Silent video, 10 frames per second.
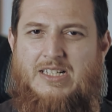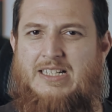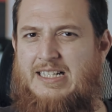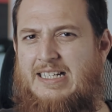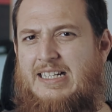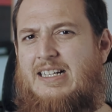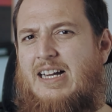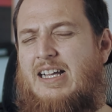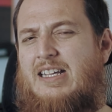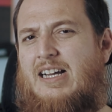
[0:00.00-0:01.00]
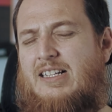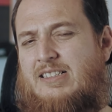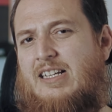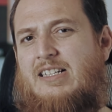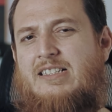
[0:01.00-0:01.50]
here I
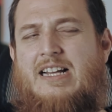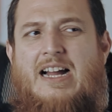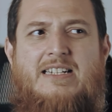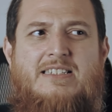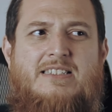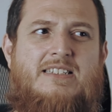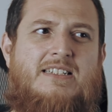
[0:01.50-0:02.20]
think that